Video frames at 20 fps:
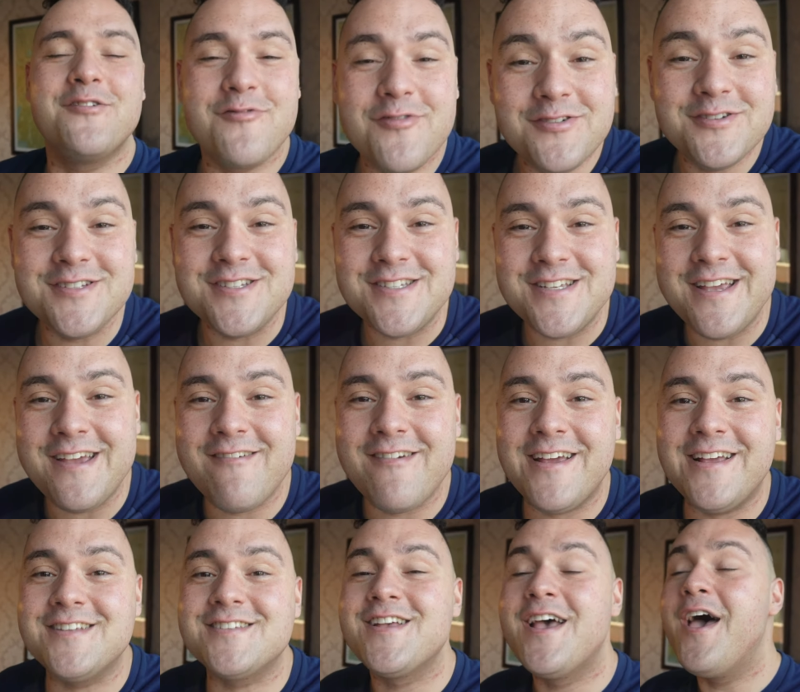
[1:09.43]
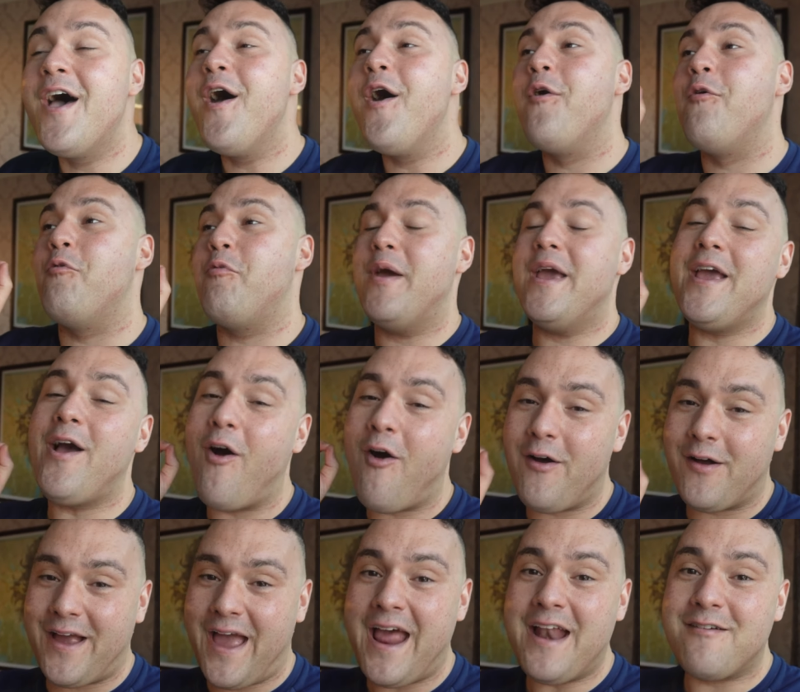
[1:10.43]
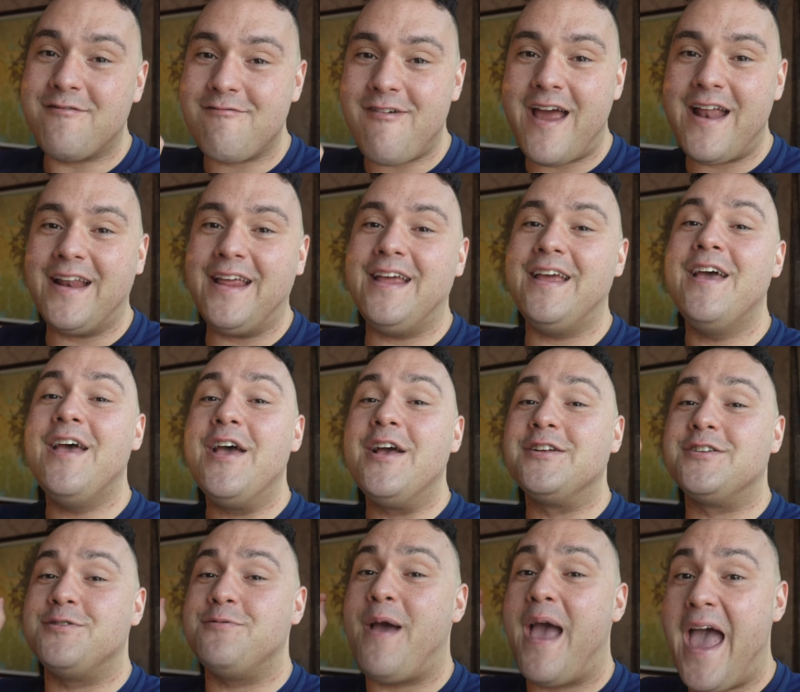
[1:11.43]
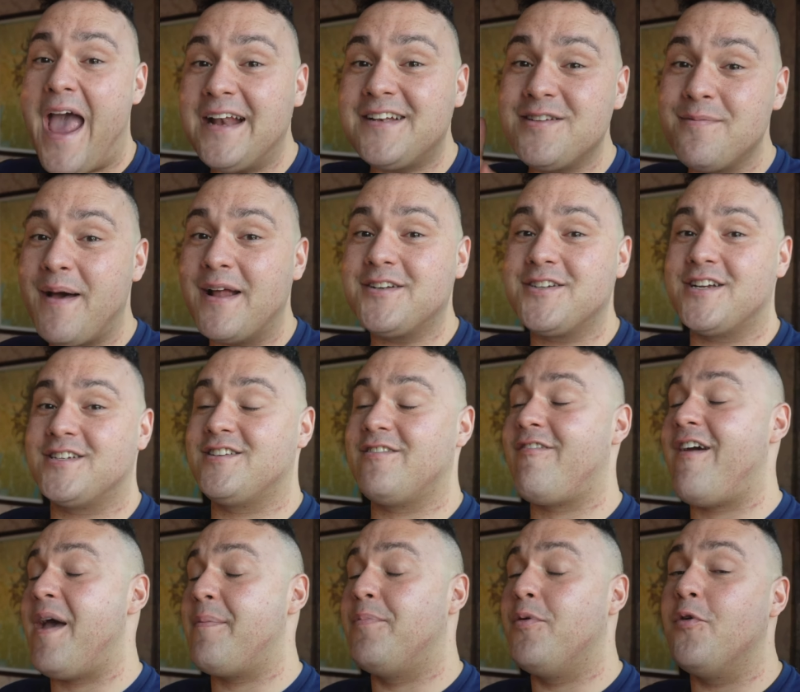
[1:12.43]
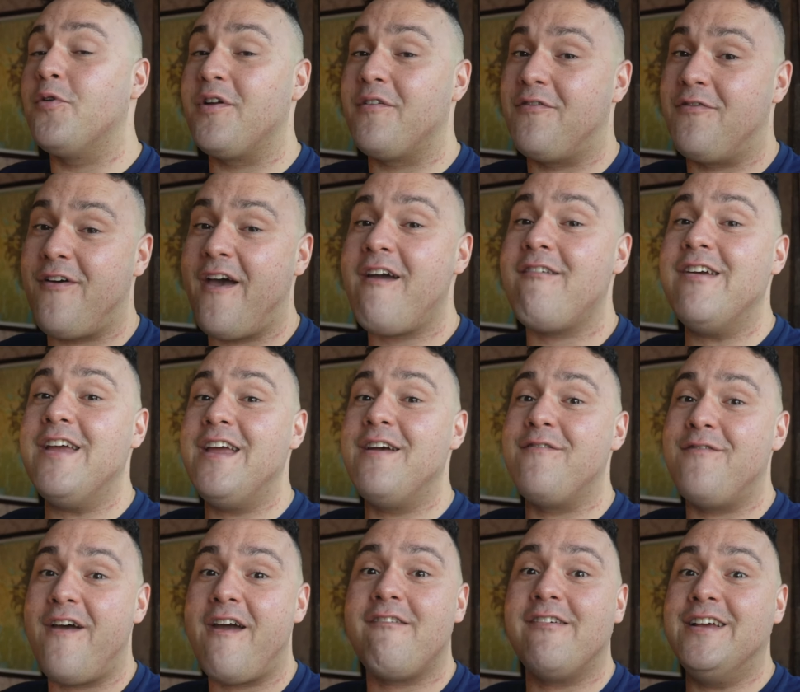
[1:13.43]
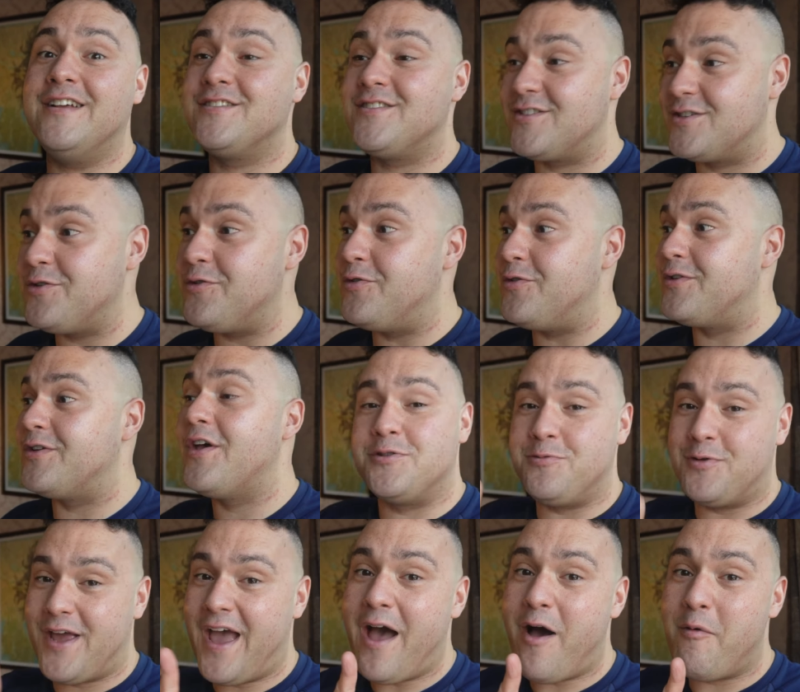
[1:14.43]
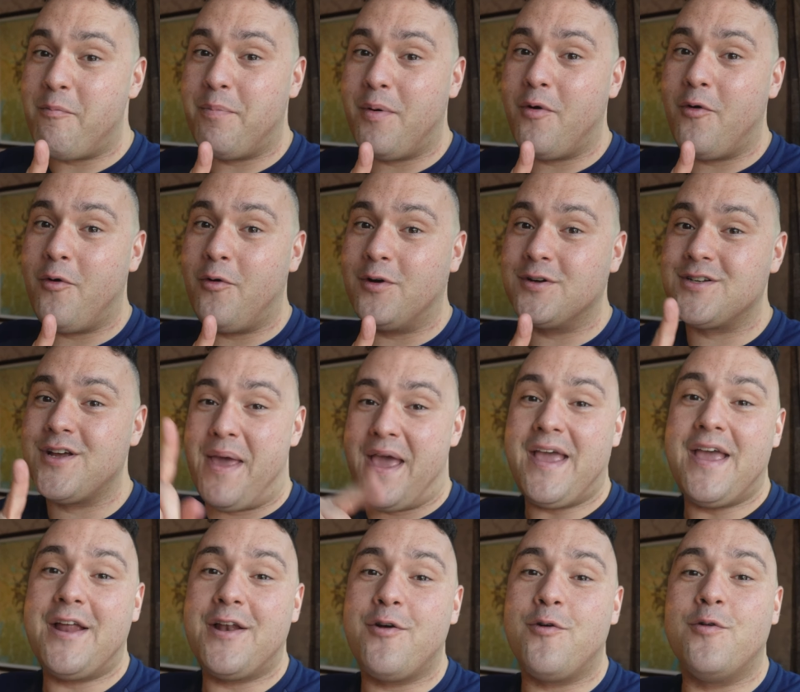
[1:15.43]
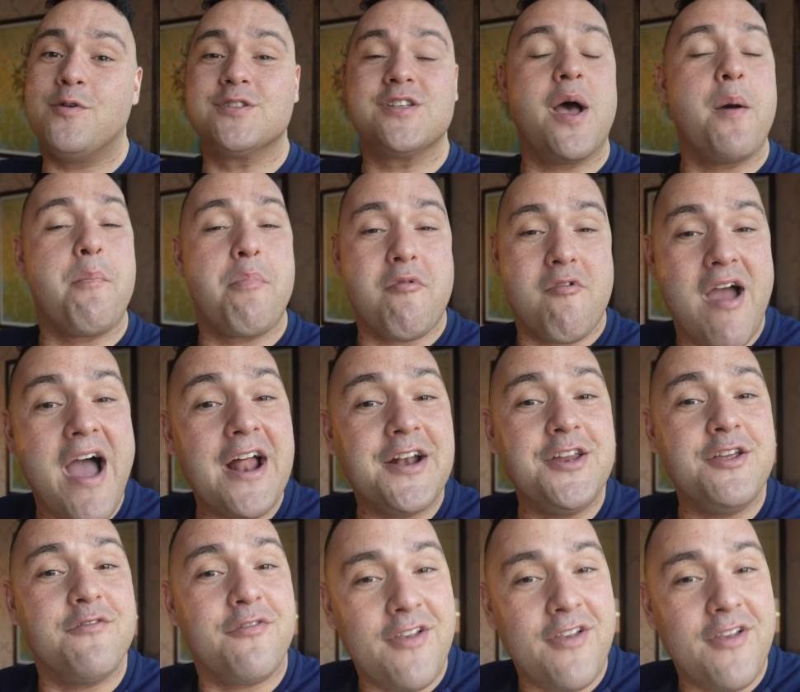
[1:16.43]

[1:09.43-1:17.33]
cruise series. We are getting ready to head to Manchester Airport very, very soon to get on board P&O's brand new